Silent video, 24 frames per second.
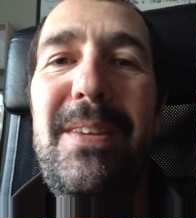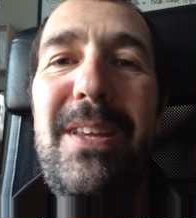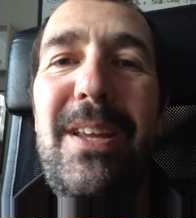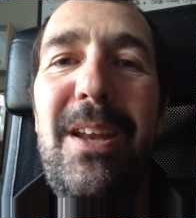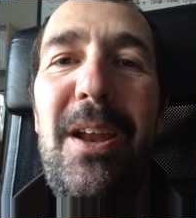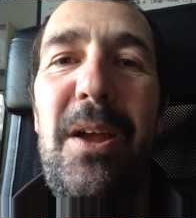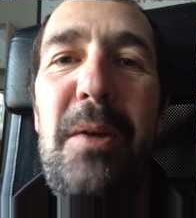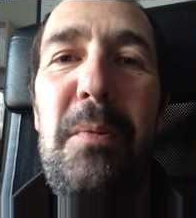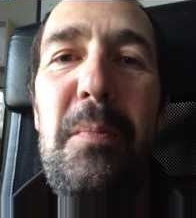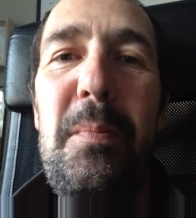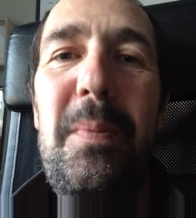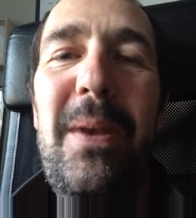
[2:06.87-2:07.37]
you
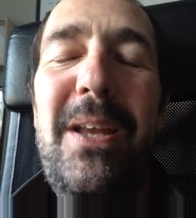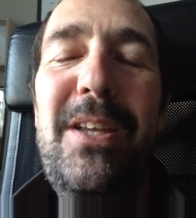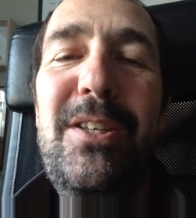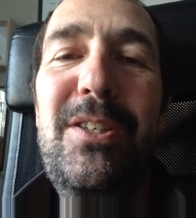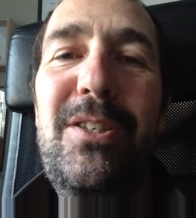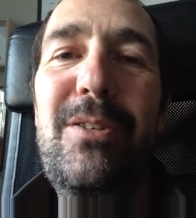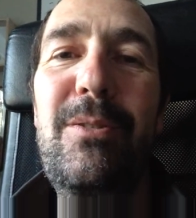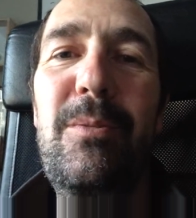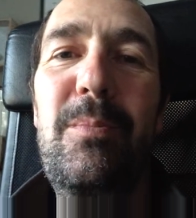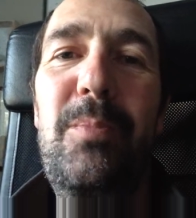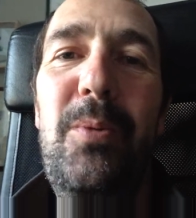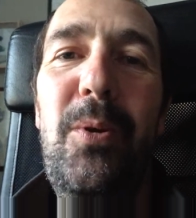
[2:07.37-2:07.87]
know,
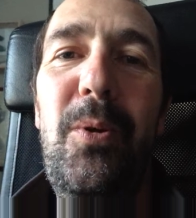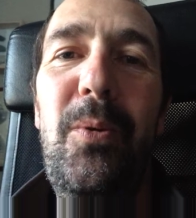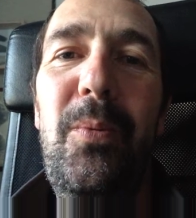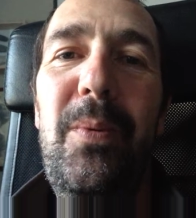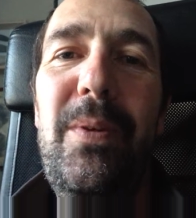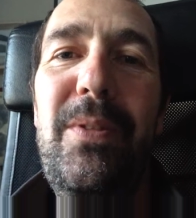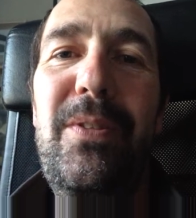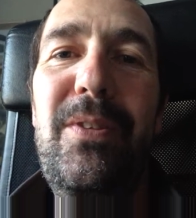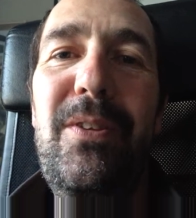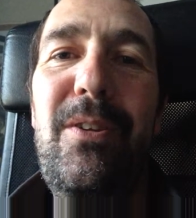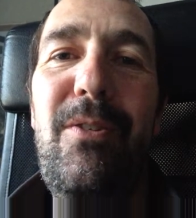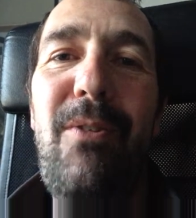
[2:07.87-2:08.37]
pleased to report,
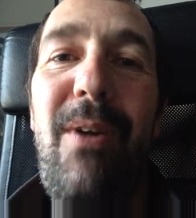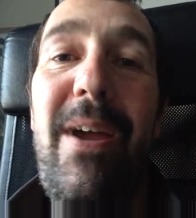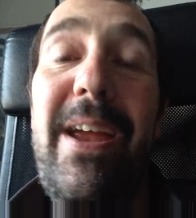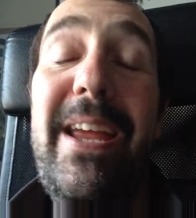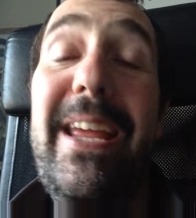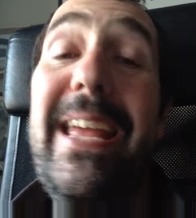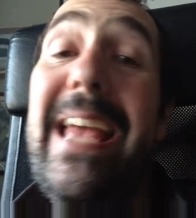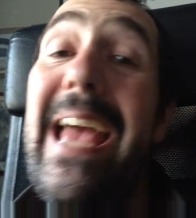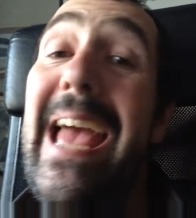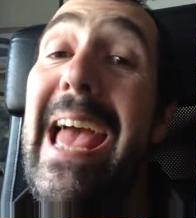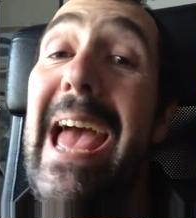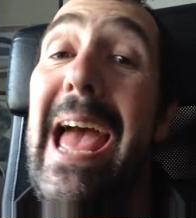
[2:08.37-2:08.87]
with
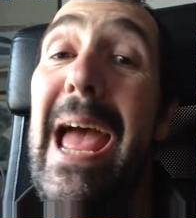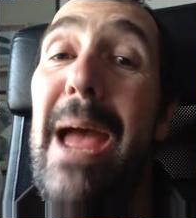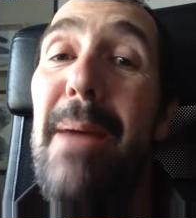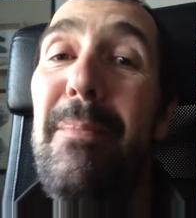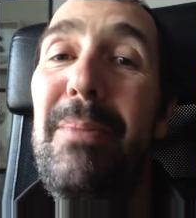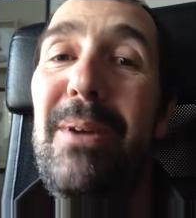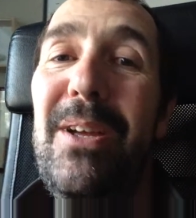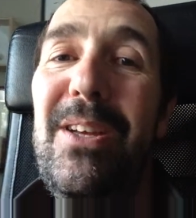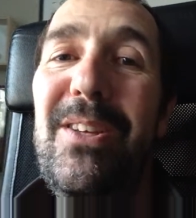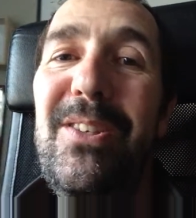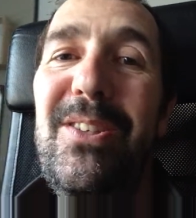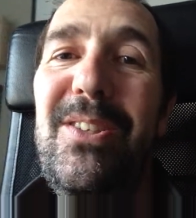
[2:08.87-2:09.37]
great care,
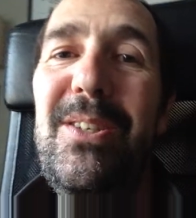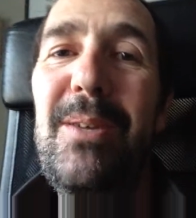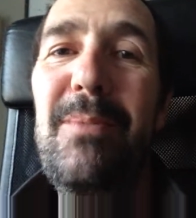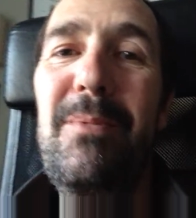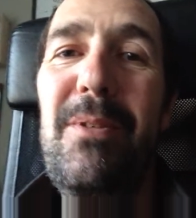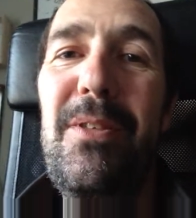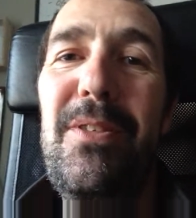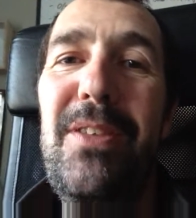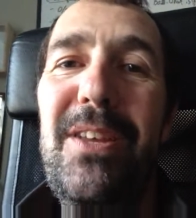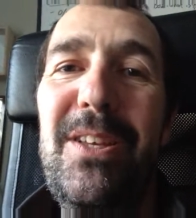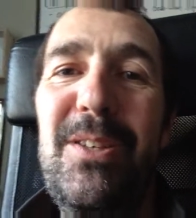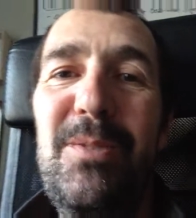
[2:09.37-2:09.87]
because some
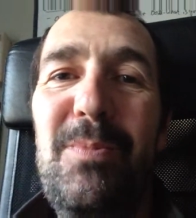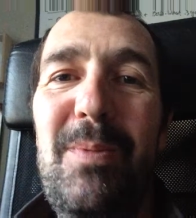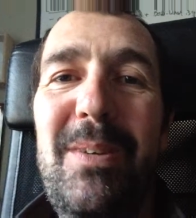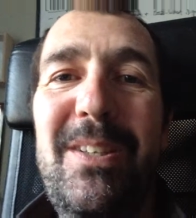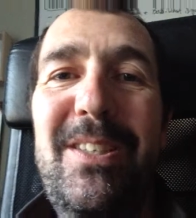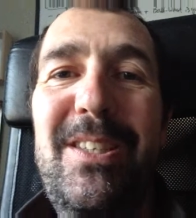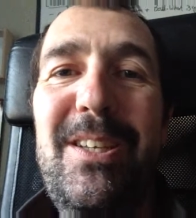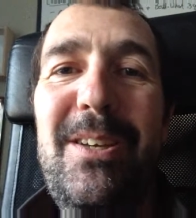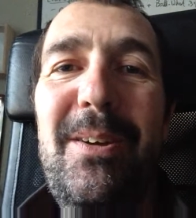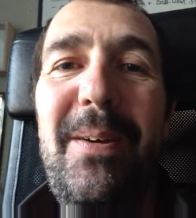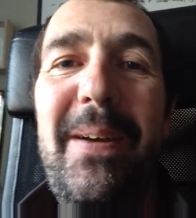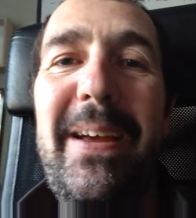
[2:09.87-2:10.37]
of the things we're
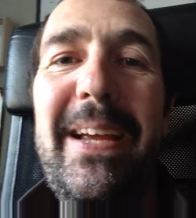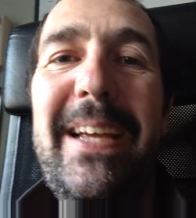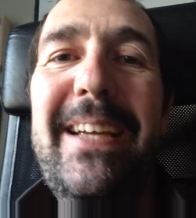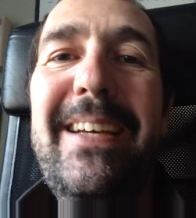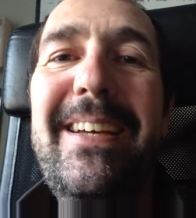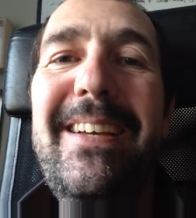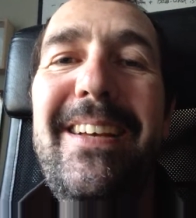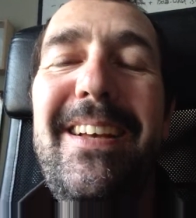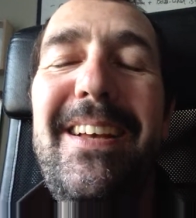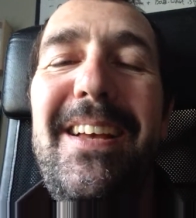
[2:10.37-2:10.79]
doing